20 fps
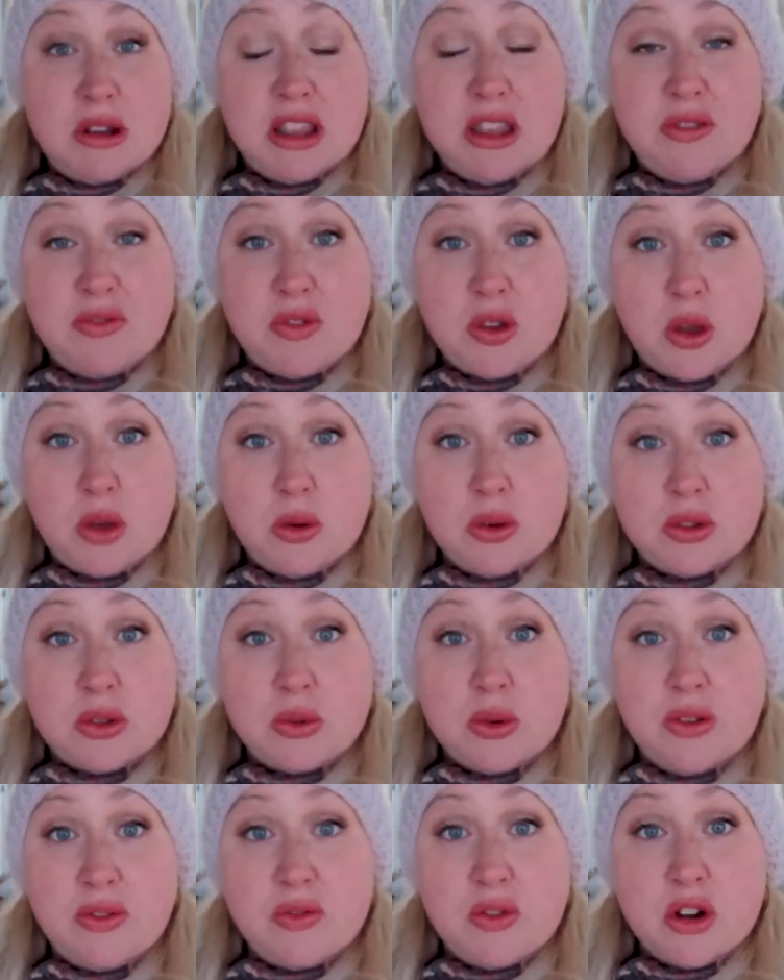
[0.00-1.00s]
many
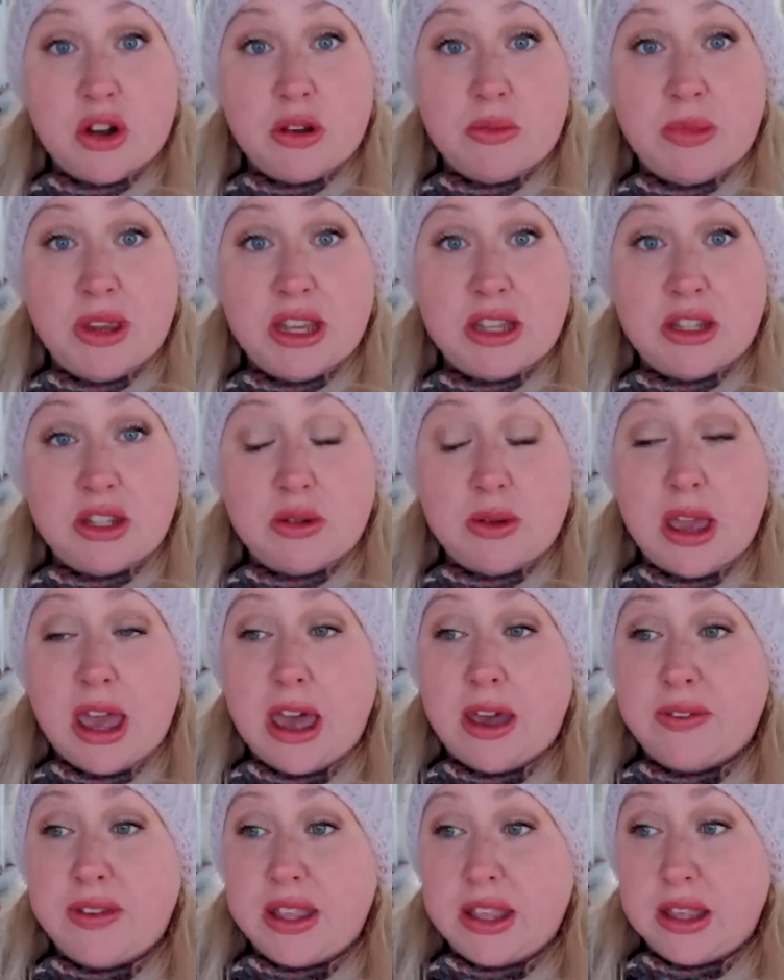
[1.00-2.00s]
folks referred me to
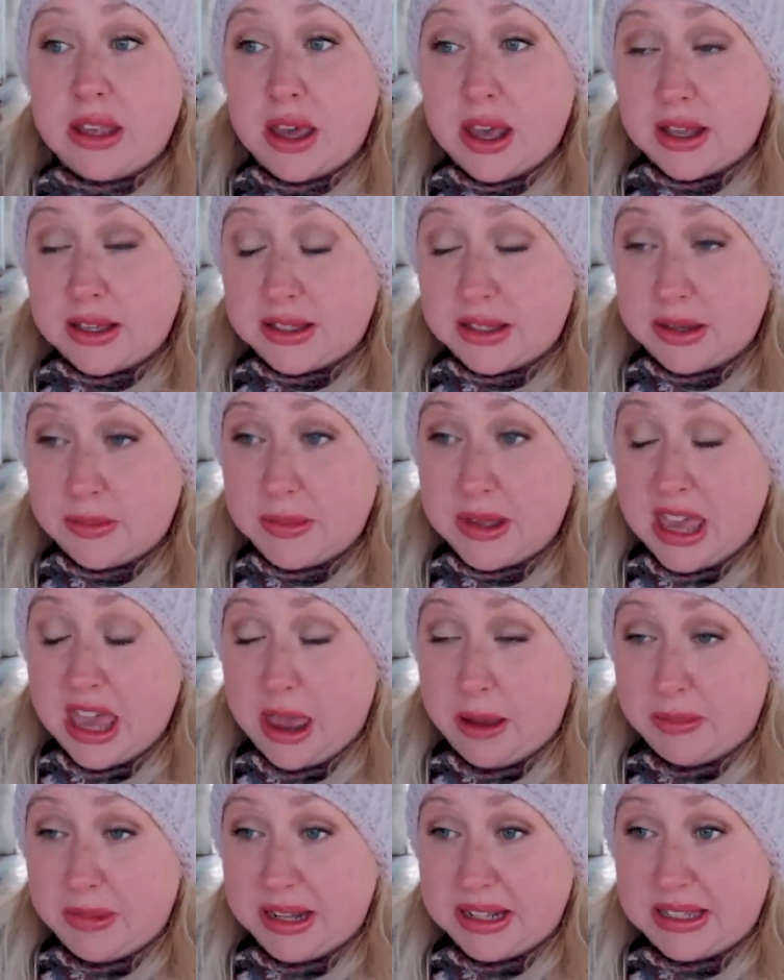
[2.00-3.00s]
having custom
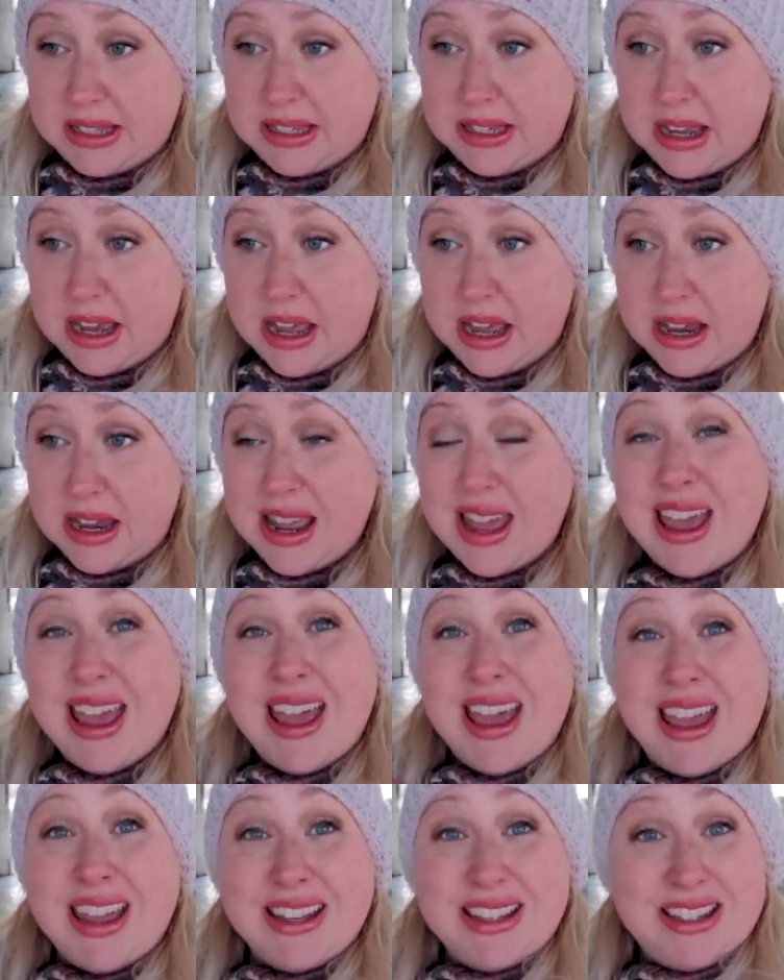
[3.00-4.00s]
cabinets done.
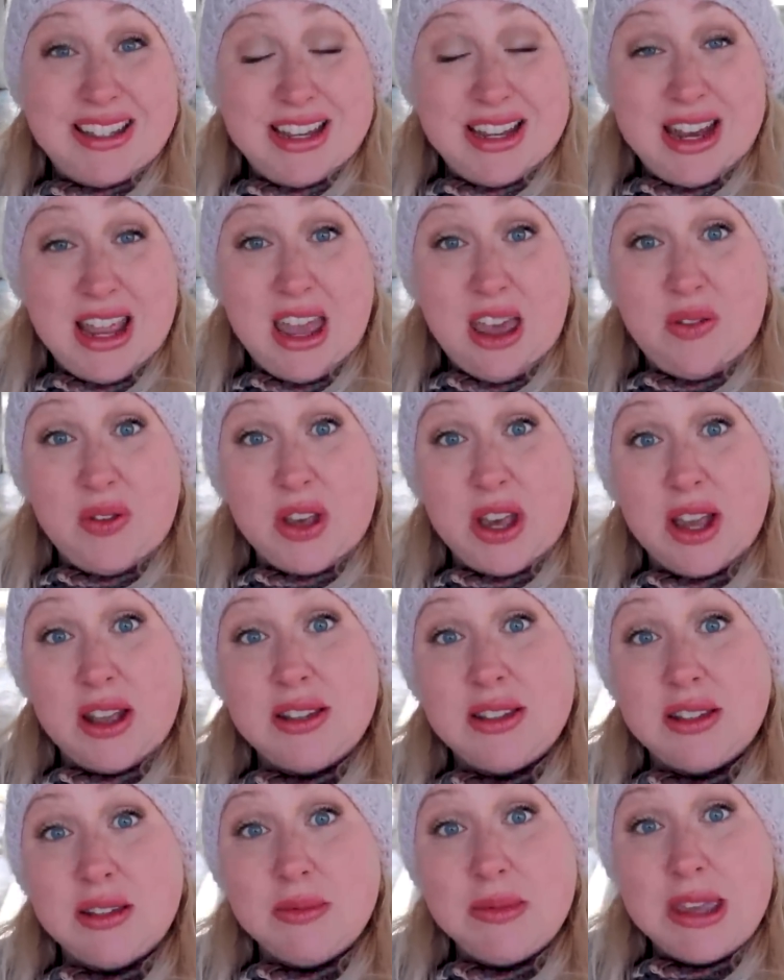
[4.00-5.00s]
I did have a
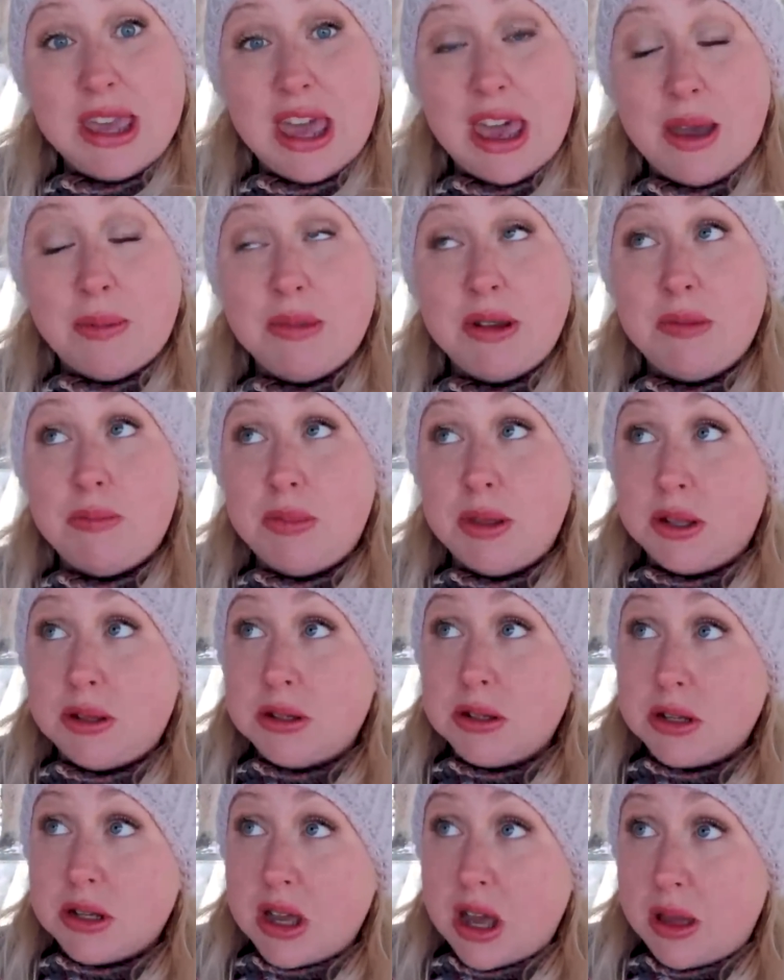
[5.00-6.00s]
custom cabinet
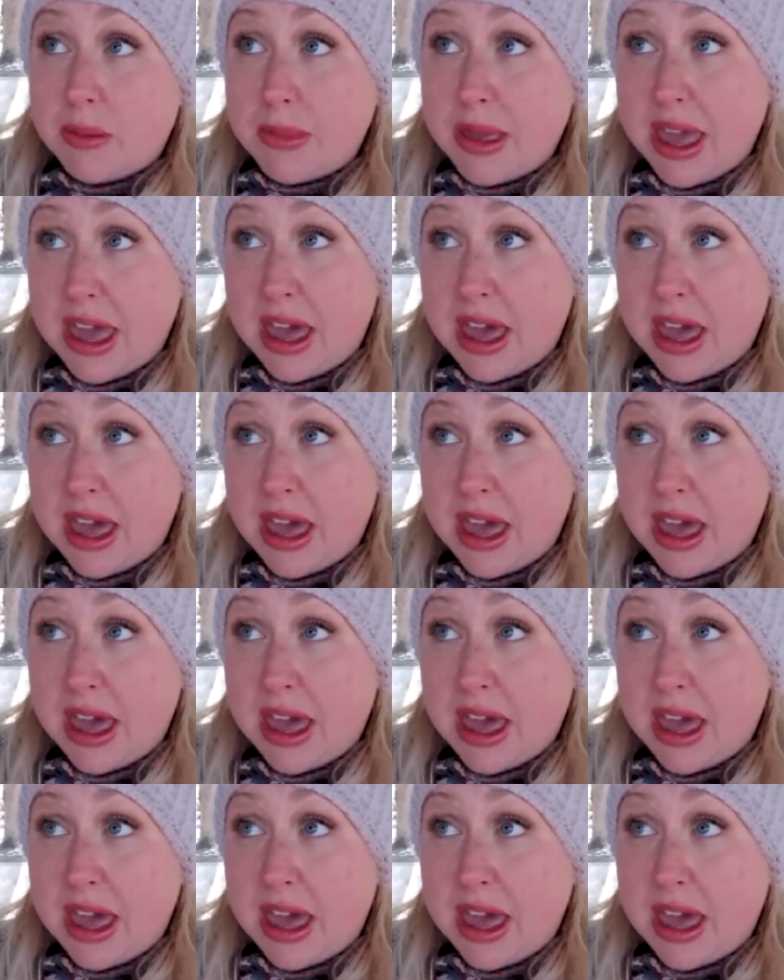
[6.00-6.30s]
builder come